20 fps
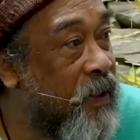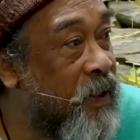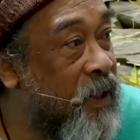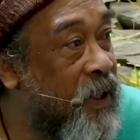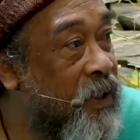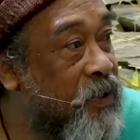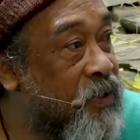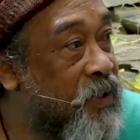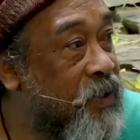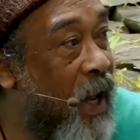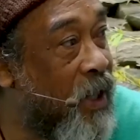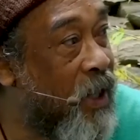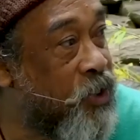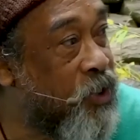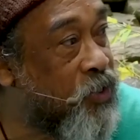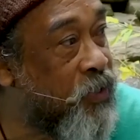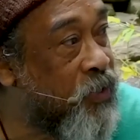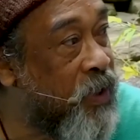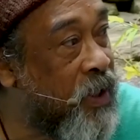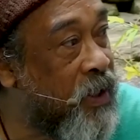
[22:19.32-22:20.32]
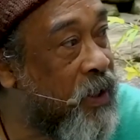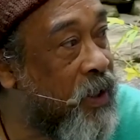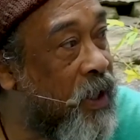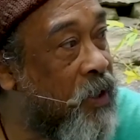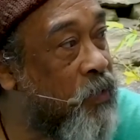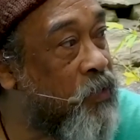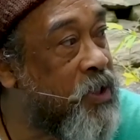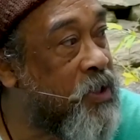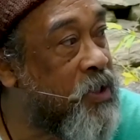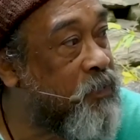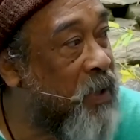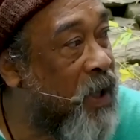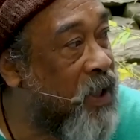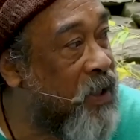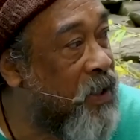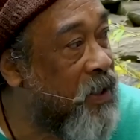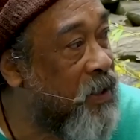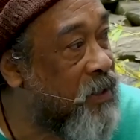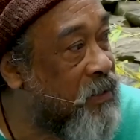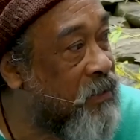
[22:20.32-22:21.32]
It's answering and
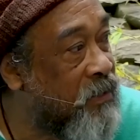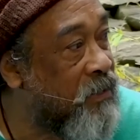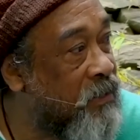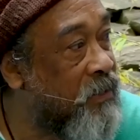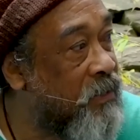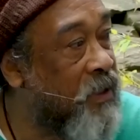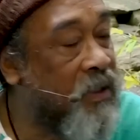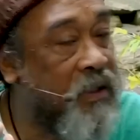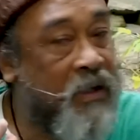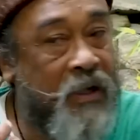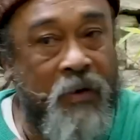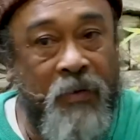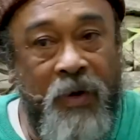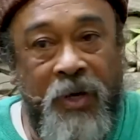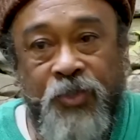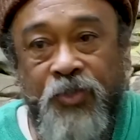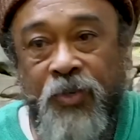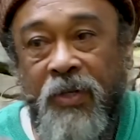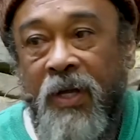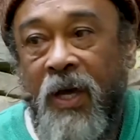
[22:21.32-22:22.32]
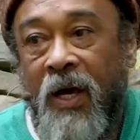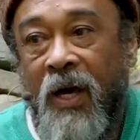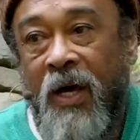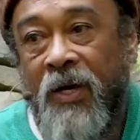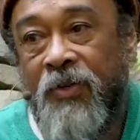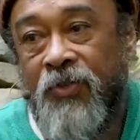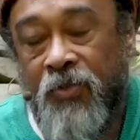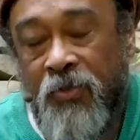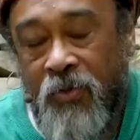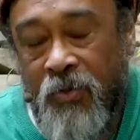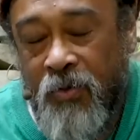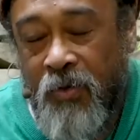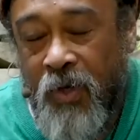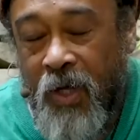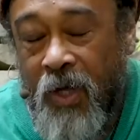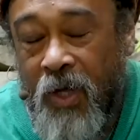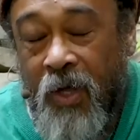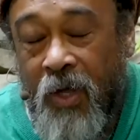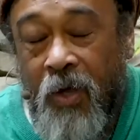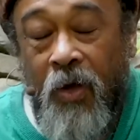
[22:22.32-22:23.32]
responding to the question I ask you
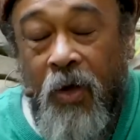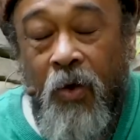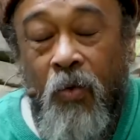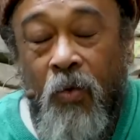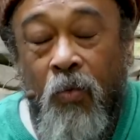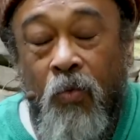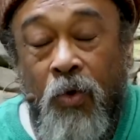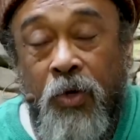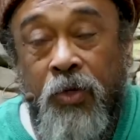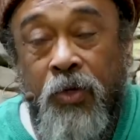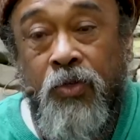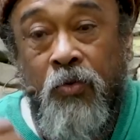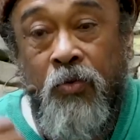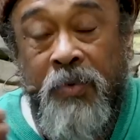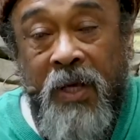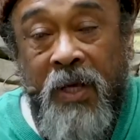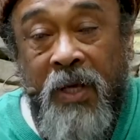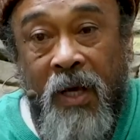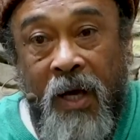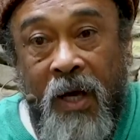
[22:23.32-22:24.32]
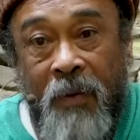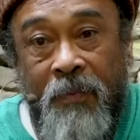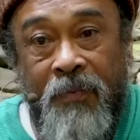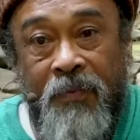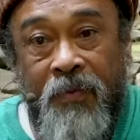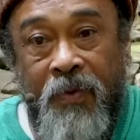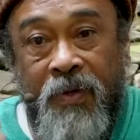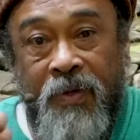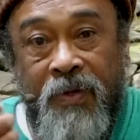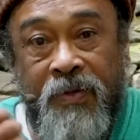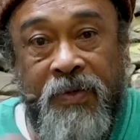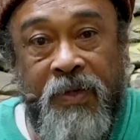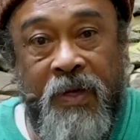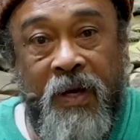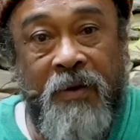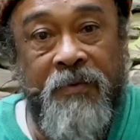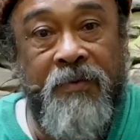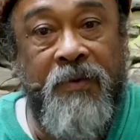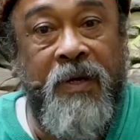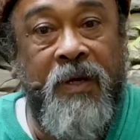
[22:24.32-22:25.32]
would you be up for
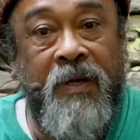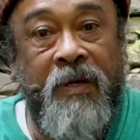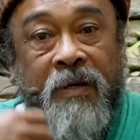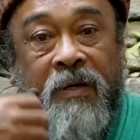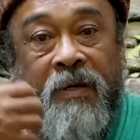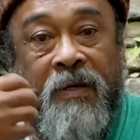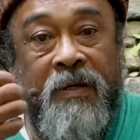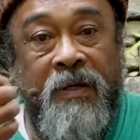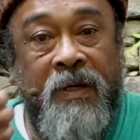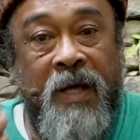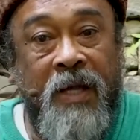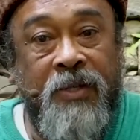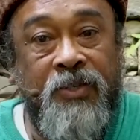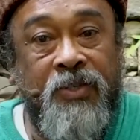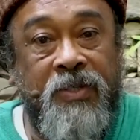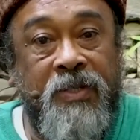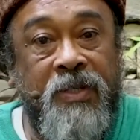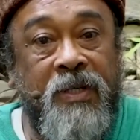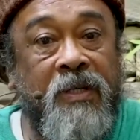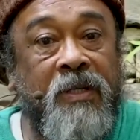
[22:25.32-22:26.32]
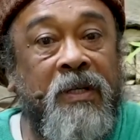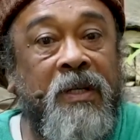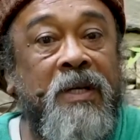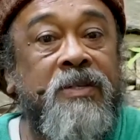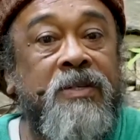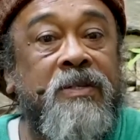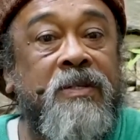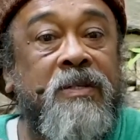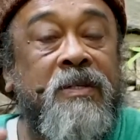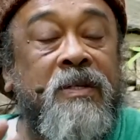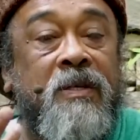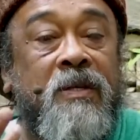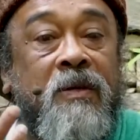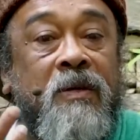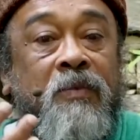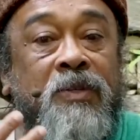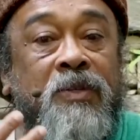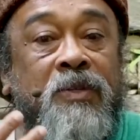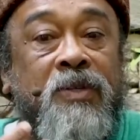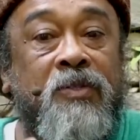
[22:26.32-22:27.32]
discovering that stillness
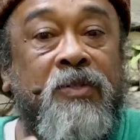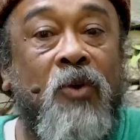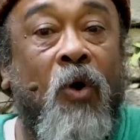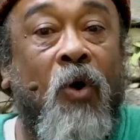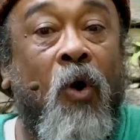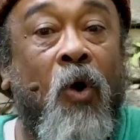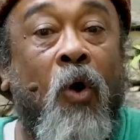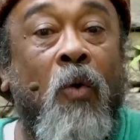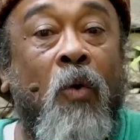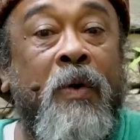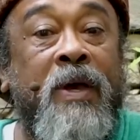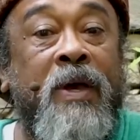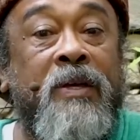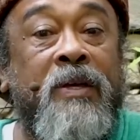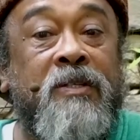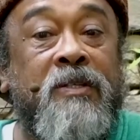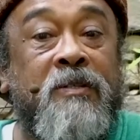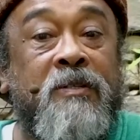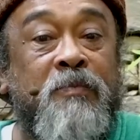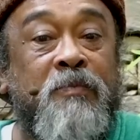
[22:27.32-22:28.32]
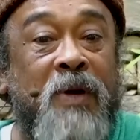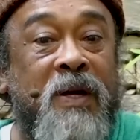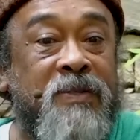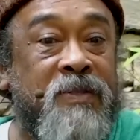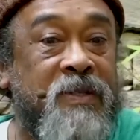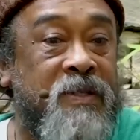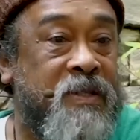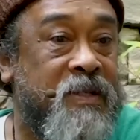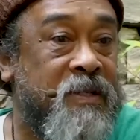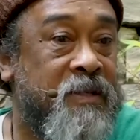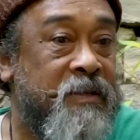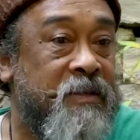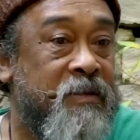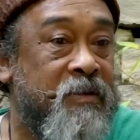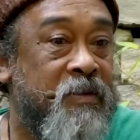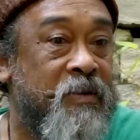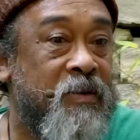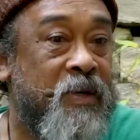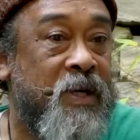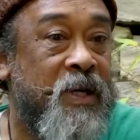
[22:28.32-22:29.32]
which is always present in
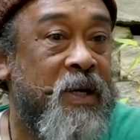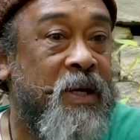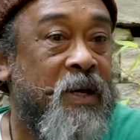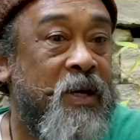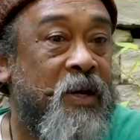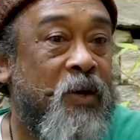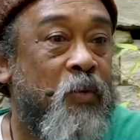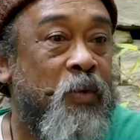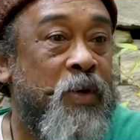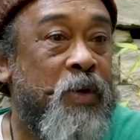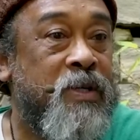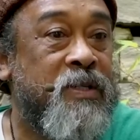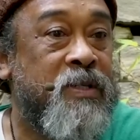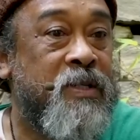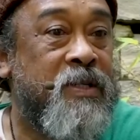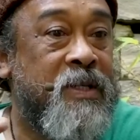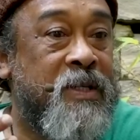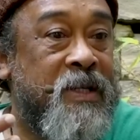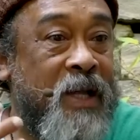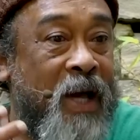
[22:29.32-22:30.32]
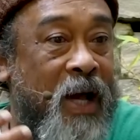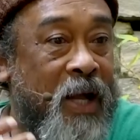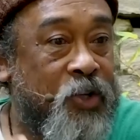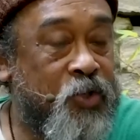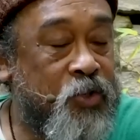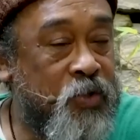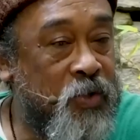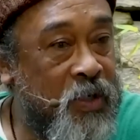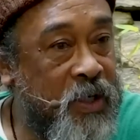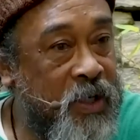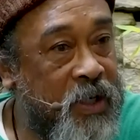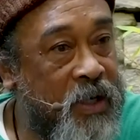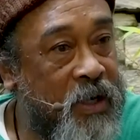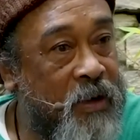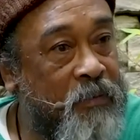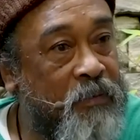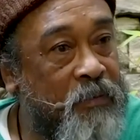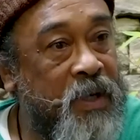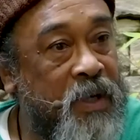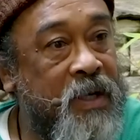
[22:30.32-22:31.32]
you, which is naturally
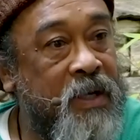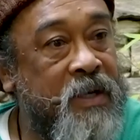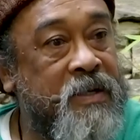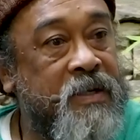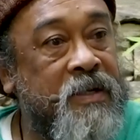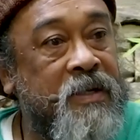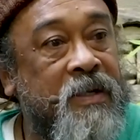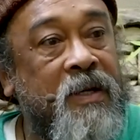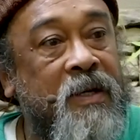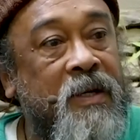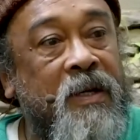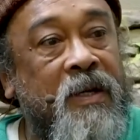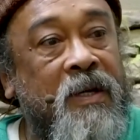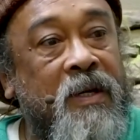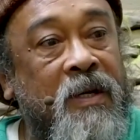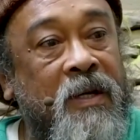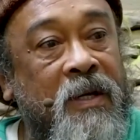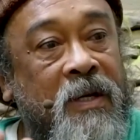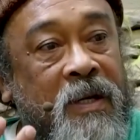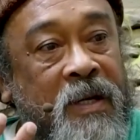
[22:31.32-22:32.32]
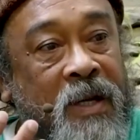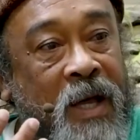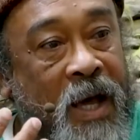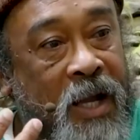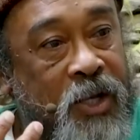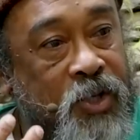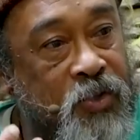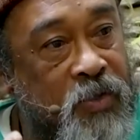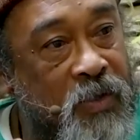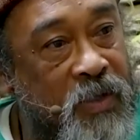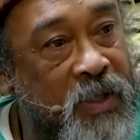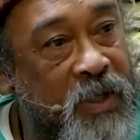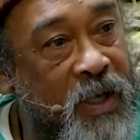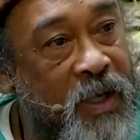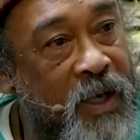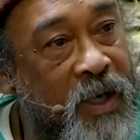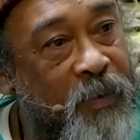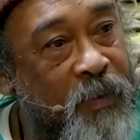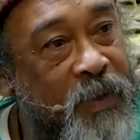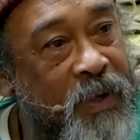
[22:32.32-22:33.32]
complete, naturally
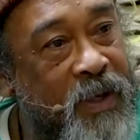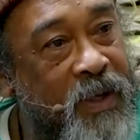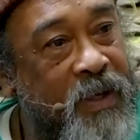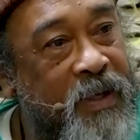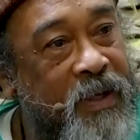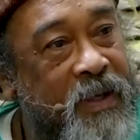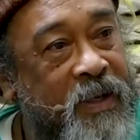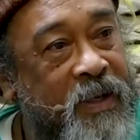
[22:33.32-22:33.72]
happy,